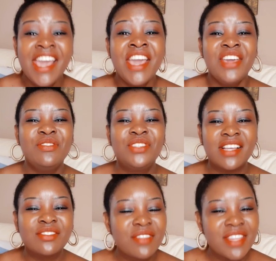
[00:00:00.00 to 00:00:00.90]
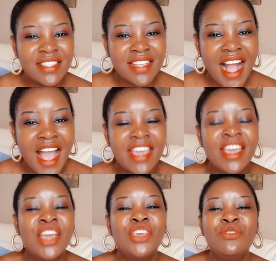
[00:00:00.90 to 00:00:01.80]
you chat to this guy,
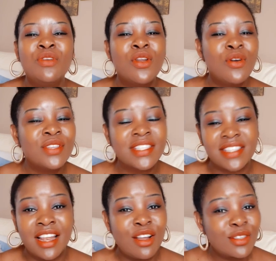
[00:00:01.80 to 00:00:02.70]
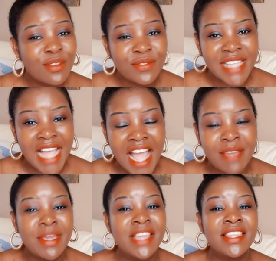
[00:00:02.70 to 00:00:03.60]
you lose lots of
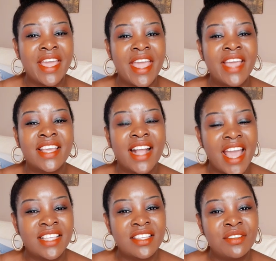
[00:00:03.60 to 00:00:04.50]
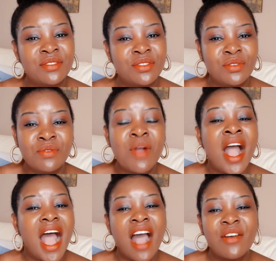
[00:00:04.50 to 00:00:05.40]
time. In the end, the guy tells you,
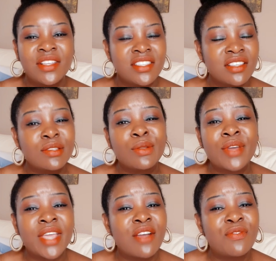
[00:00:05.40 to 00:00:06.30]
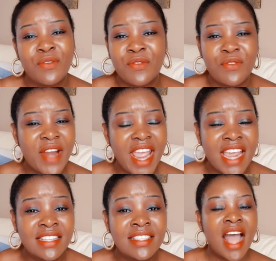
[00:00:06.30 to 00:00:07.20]
I was just looking for
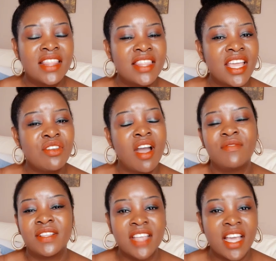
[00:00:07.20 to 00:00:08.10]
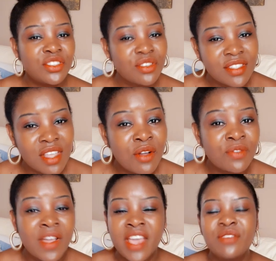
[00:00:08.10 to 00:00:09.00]
friends. And then you have attached
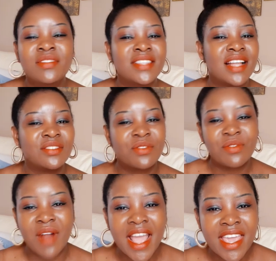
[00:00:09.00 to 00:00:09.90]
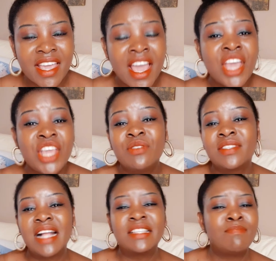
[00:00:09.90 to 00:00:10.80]
yourself, you start crying, you
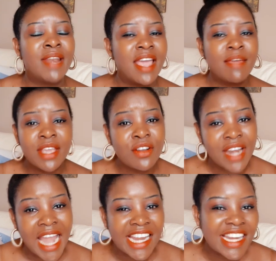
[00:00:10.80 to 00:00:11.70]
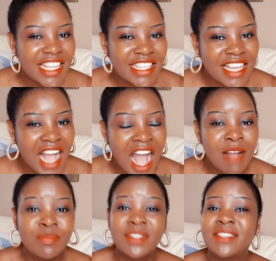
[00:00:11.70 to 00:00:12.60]
start blaming online dating
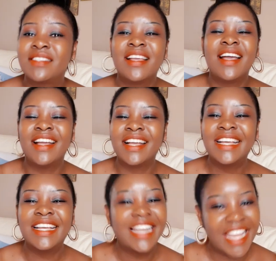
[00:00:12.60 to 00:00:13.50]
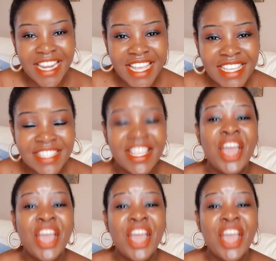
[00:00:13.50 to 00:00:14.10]
apps Ladies,